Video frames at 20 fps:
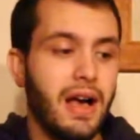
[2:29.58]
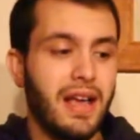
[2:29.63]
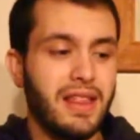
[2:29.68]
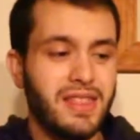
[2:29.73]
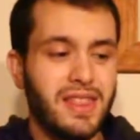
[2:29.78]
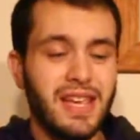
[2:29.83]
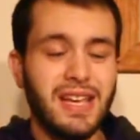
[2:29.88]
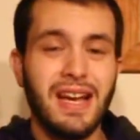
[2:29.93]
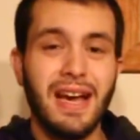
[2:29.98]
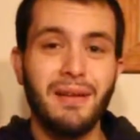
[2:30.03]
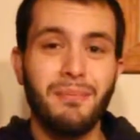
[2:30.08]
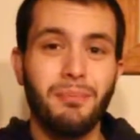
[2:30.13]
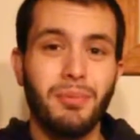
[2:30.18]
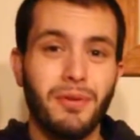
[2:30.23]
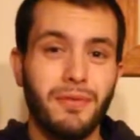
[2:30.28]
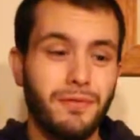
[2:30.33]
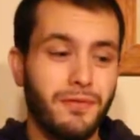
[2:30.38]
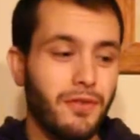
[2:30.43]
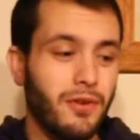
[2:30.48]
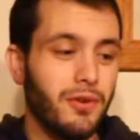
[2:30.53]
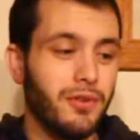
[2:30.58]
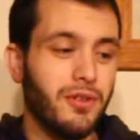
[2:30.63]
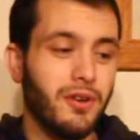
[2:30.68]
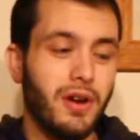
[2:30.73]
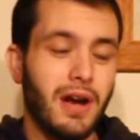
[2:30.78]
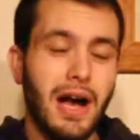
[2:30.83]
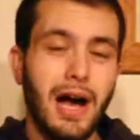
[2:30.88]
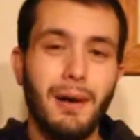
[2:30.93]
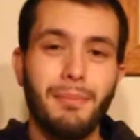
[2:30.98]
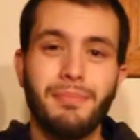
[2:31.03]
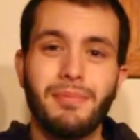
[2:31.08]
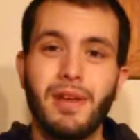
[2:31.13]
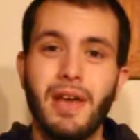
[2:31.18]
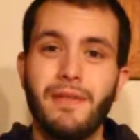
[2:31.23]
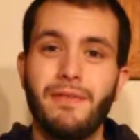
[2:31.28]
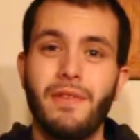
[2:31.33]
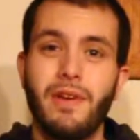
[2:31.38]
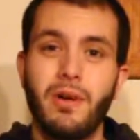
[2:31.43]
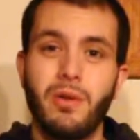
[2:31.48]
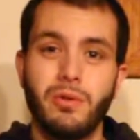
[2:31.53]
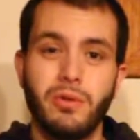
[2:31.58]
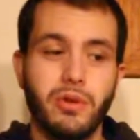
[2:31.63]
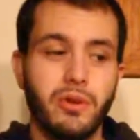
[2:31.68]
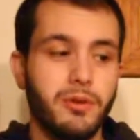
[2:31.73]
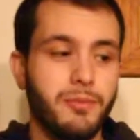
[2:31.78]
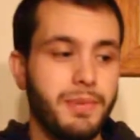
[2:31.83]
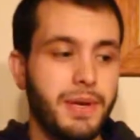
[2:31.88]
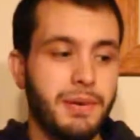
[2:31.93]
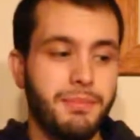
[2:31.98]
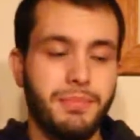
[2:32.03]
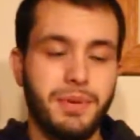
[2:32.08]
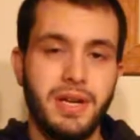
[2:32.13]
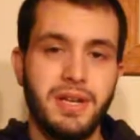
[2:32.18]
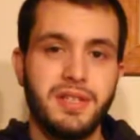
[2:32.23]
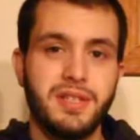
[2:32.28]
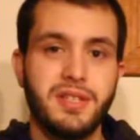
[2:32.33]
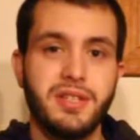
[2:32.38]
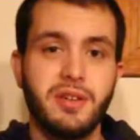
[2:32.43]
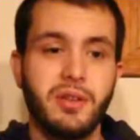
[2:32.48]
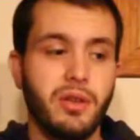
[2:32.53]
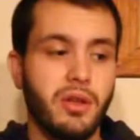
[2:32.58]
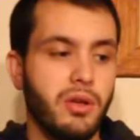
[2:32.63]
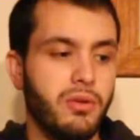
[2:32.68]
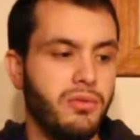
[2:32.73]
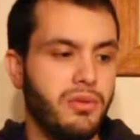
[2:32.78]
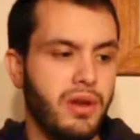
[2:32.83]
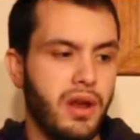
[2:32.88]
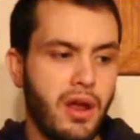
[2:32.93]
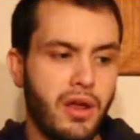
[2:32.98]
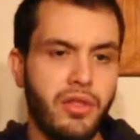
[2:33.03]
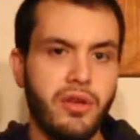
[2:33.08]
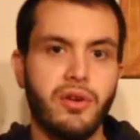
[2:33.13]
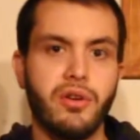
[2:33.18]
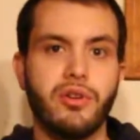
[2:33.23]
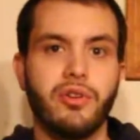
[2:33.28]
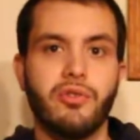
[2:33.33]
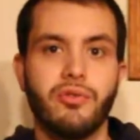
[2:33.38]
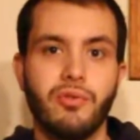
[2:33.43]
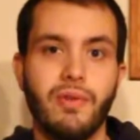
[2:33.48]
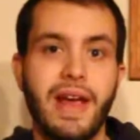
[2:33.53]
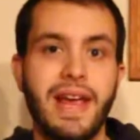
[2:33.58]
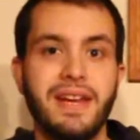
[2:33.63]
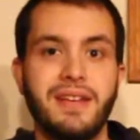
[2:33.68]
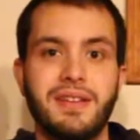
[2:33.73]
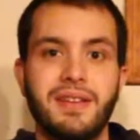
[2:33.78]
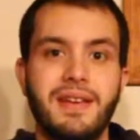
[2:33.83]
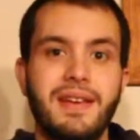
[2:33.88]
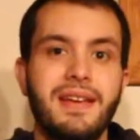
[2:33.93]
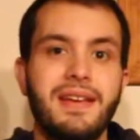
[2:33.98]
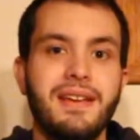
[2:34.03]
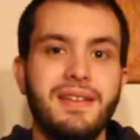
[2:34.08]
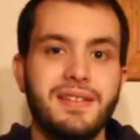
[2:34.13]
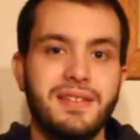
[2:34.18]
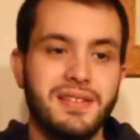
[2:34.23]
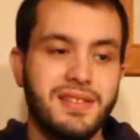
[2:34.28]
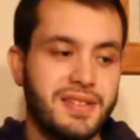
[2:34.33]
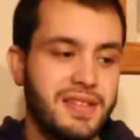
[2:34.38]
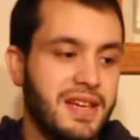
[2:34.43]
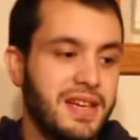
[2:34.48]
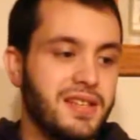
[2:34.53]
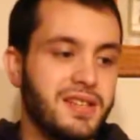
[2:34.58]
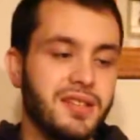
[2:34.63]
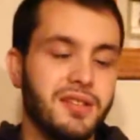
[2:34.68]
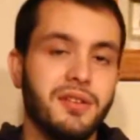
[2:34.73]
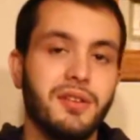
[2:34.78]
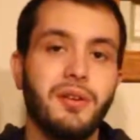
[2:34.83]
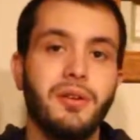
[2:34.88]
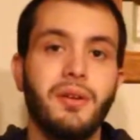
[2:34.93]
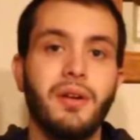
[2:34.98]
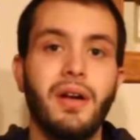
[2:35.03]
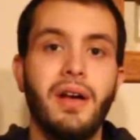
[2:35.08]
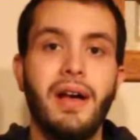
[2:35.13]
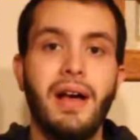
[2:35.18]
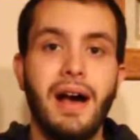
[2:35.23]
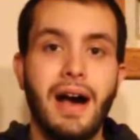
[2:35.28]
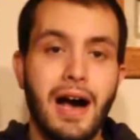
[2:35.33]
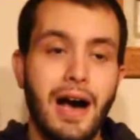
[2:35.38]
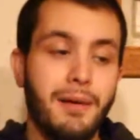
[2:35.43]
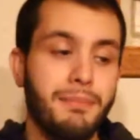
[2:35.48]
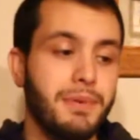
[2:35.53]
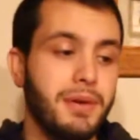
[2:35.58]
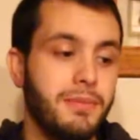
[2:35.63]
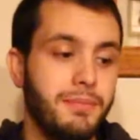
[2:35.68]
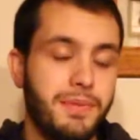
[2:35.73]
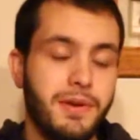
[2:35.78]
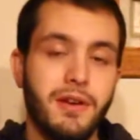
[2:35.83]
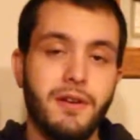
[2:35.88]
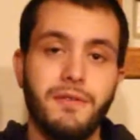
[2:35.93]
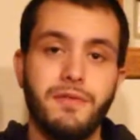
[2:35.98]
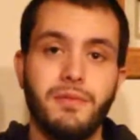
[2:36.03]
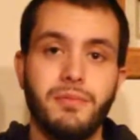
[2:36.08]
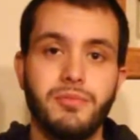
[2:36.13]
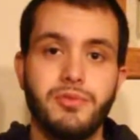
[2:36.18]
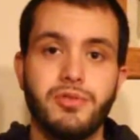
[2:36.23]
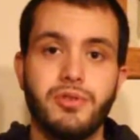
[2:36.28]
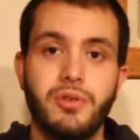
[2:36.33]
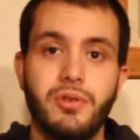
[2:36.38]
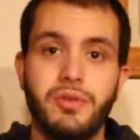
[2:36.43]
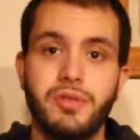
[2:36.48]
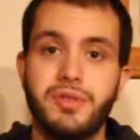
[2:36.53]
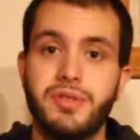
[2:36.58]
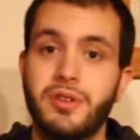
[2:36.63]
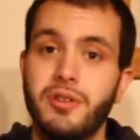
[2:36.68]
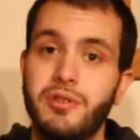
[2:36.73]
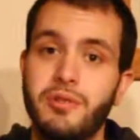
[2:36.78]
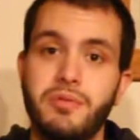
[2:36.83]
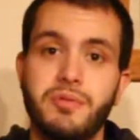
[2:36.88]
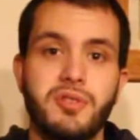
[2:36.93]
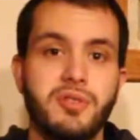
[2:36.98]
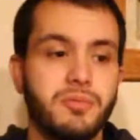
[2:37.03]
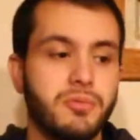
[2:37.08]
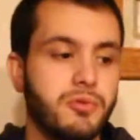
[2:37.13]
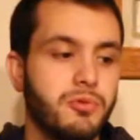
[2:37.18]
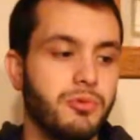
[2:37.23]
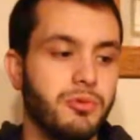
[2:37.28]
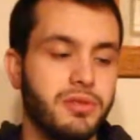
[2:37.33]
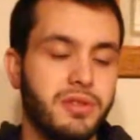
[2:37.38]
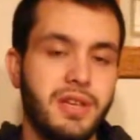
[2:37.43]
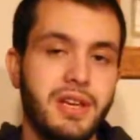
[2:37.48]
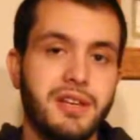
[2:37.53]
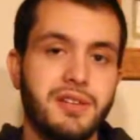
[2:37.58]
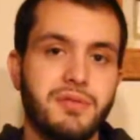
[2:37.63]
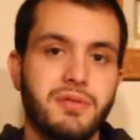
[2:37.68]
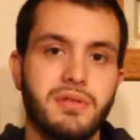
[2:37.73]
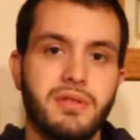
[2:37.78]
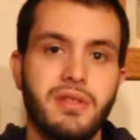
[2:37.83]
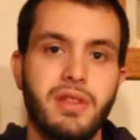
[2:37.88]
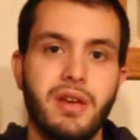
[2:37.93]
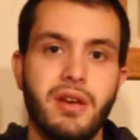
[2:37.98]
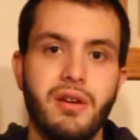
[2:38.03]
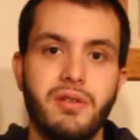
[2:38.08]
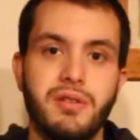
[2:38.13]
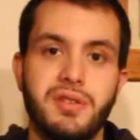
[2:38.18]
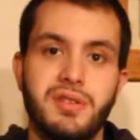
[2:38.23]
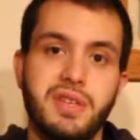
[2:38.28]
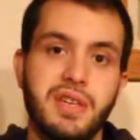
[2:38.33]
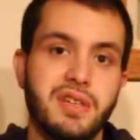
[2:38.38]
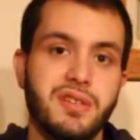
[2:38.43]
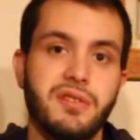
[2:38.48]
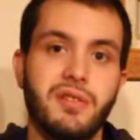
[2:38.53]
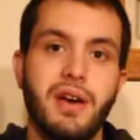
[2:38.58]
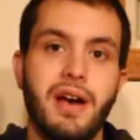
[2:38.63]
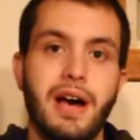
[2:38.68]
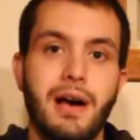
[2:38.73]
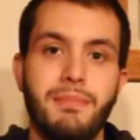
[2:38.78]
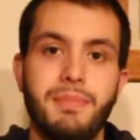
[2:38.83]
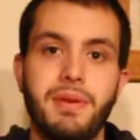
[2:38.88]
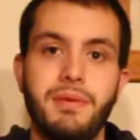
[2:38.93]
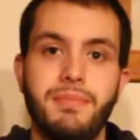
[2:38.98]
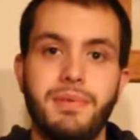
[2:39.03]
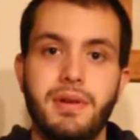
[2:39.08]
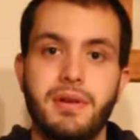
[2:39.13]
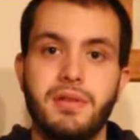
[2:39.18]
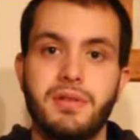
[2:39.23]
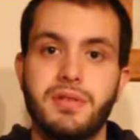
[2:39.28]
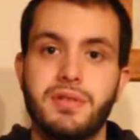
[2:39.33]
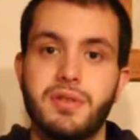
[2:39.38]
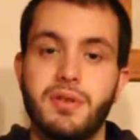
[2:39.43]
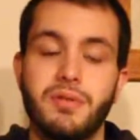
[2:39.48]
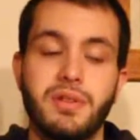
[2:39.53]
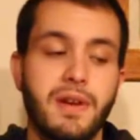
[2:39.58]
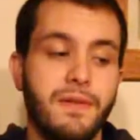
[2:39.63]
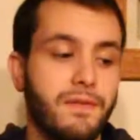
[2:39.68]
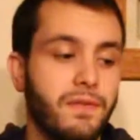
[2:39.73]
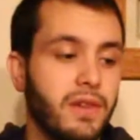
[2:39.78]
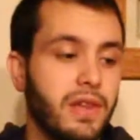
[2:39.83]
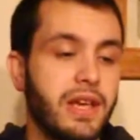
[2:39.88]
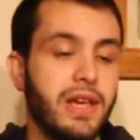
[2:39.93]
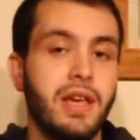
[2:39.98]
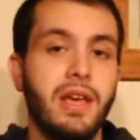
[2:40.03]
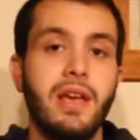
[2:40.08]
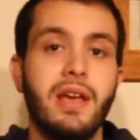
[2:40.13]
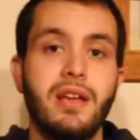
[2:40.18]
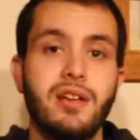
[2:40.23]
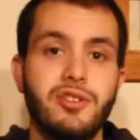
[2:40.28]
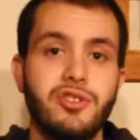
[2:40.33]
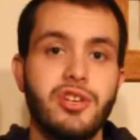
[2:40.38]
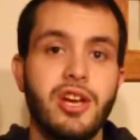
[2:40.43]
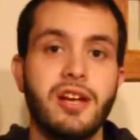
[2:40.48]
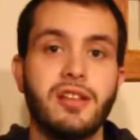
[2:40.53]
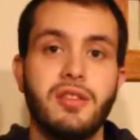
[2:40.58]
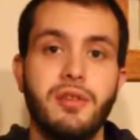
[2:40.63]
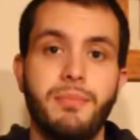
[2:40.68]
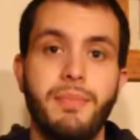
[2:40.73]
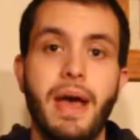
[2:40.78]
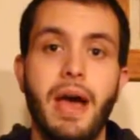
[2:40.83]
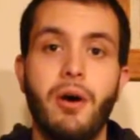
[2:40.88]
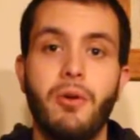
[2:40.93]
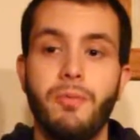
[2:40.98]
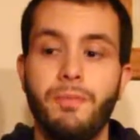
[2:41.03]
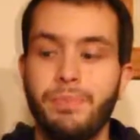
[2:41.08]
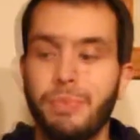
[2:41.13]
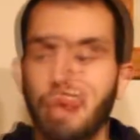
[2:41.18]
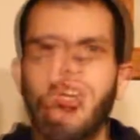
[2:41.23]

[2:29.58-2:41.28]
I think I prefer their Hopknife a little bit, but it's still another great seasonal hoppy beer from Troegs. They're doing some cool things with their seasonal hoppy beers, so definitely check them out.